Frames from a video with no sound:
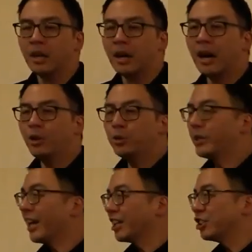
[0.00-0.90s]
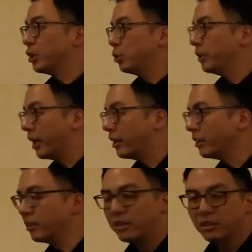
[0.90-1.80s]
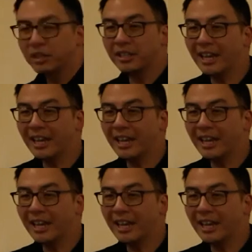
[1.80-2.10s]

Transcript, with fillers: how do they actually do that? Okay,